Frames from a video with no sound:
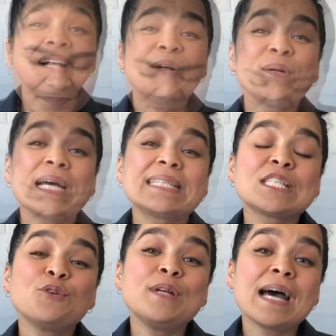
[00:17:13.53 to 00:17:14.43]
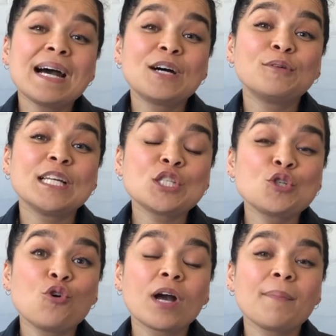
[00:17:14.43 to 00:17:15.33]
Alright, so now let's
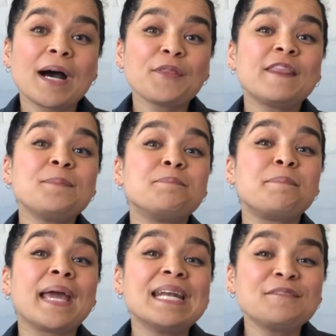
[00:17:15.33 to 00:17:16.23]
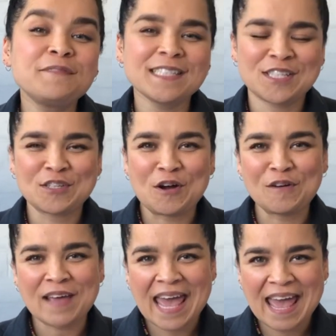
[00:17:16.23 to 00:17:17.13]
talk about the benefits
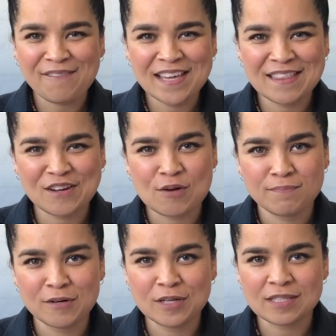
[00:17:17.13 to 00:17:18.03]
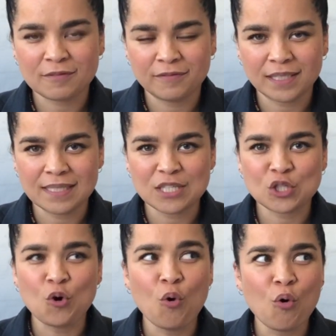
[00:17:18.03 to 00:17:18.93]
of having the components of
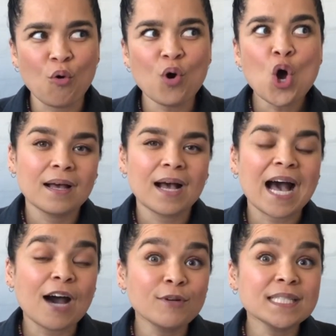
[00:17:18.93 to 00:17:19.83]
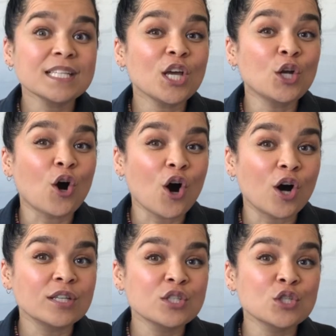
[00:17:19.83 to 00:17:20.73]
fitness, or how does it
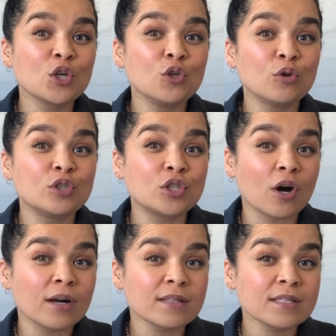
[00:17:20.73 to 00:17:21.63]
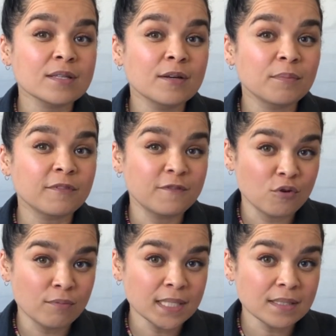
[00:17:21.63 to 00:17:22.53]
enhance your dance
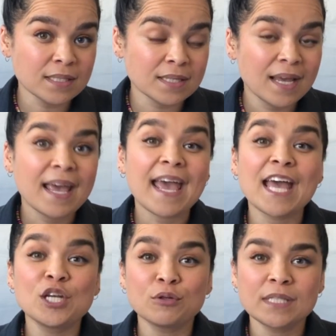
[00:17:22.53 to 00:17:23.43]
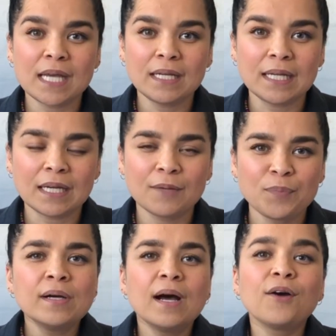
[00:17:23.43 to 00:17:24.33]
performance and your technique.
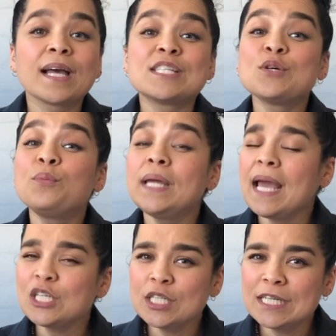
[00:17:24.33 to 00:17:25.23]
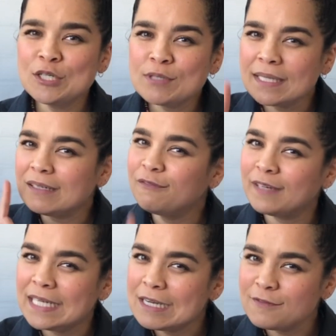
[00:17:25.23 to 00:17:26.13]
Okay, so we're actually going to use a little
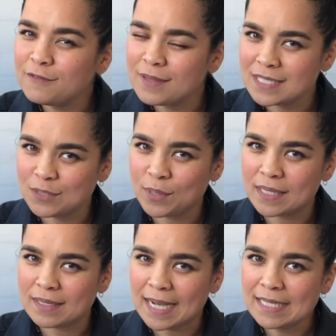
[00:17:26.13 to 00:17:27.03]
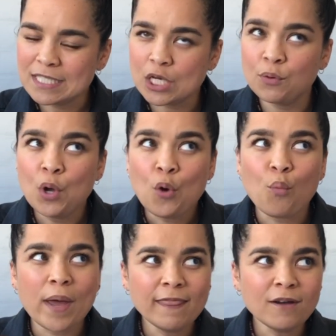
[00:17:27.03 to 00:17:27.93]
video for this one, right? So
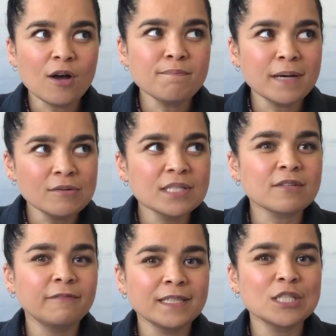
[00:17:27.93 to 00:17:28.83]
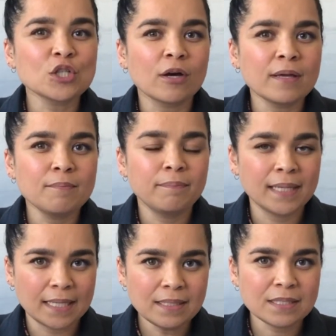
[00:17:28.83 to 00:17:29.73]
when the components of fitness are in
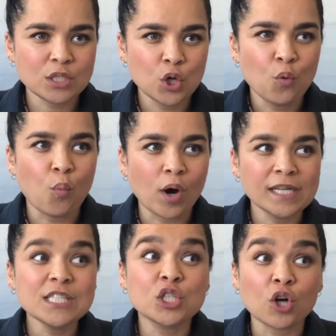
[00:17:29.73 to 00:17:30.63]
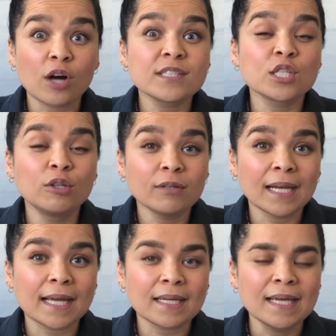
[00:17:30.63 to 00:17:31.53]
place, what does dance look
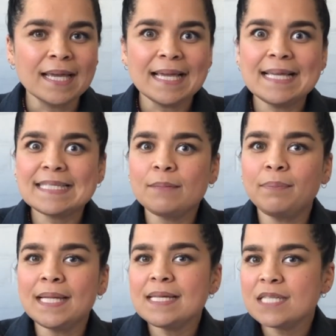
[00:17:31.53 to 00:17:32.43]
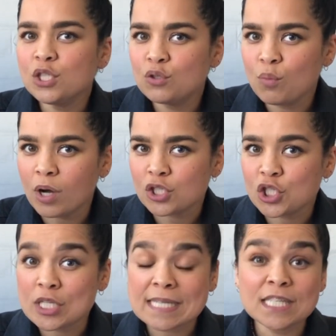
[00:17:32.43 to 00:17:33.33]
like? Is it pleasing to
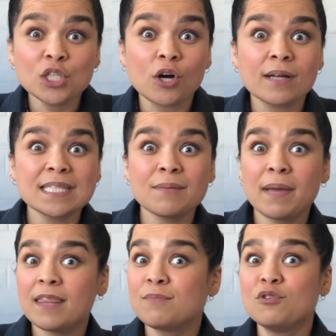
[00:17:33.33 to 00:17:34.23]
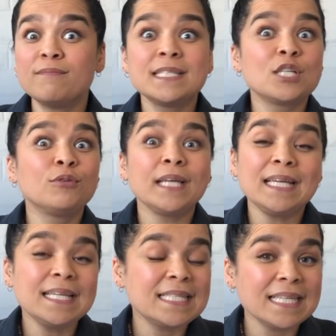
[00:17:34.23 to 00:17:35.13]
watch? Does the dancer make the movements look
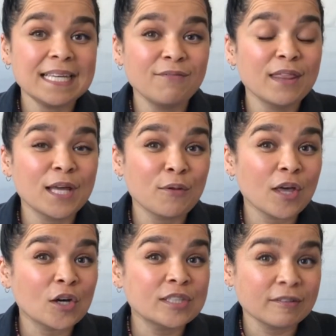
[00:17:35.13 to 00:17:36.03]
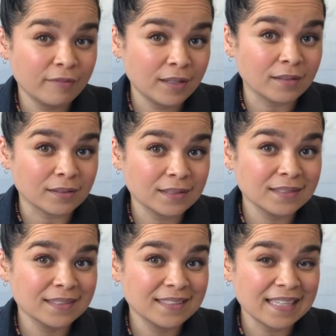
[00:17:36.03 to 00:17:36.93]
easy even though they are difficult?
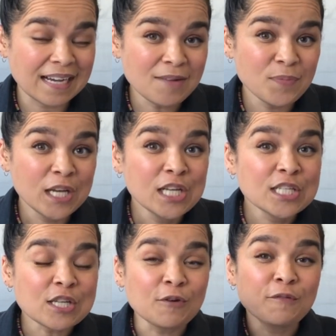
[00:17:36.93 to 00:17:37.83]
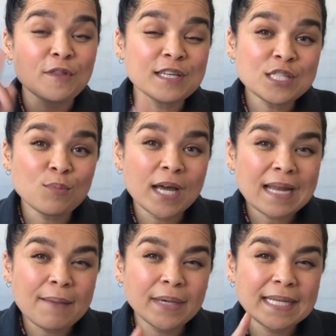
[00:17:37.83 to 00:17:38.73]
Yeah. So for this one,
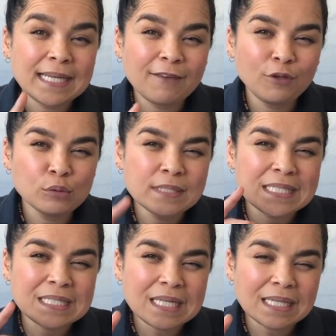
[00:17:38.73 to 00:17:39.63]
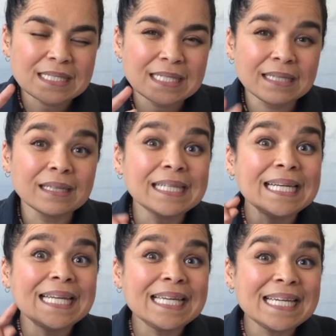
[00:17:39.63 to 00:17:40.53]
I'm going to give you 6 little
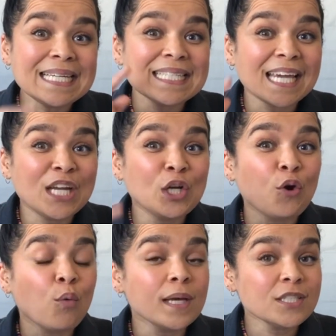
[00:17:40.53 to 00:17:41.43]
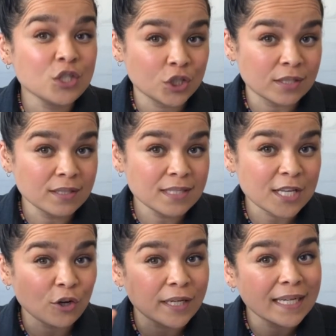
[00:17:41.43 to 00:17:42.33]
lead-in questions
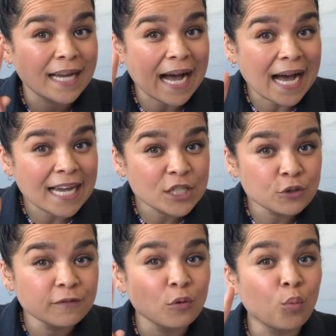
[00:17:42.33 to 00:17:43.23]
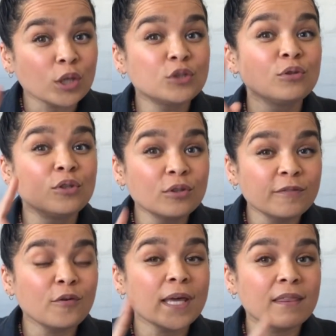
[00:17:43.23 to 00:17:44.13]
that are going to guide you for what to look
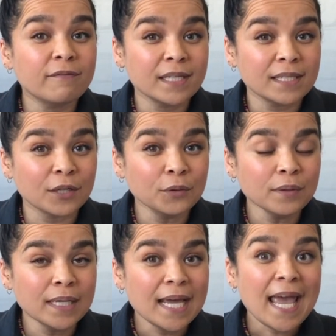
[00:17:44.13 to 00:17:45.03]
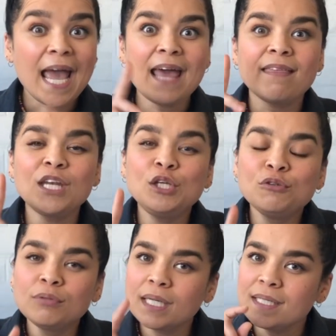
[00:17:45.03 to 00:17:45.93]
for in the video. And then
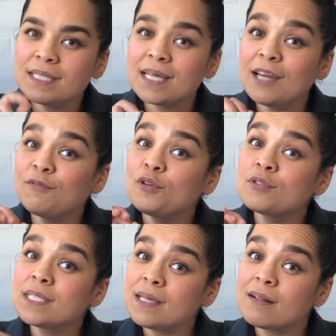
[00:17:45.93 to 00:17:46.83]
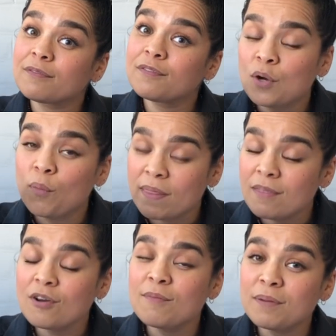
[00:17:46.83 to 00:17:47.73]
you can decide for yourself whether
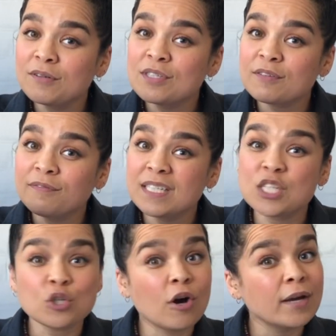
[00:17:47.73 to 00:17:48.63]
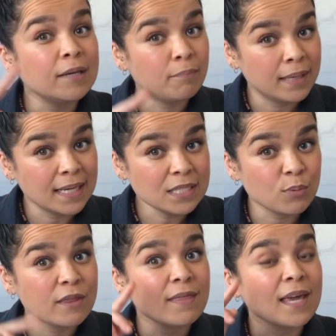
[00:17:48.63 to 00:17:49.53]
the components of fitness are in place,
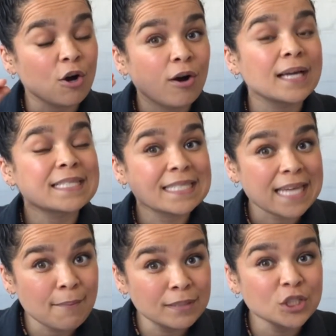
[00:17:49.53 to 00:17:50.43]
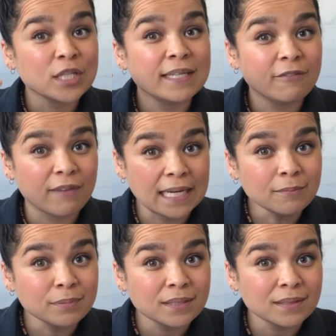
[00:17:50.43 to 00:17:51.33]
whether they are established and
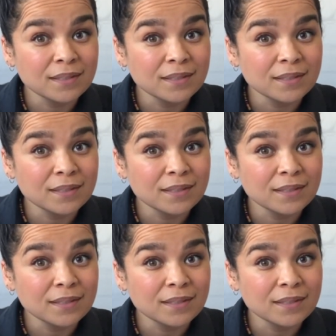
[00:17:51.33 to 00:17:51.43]
developed,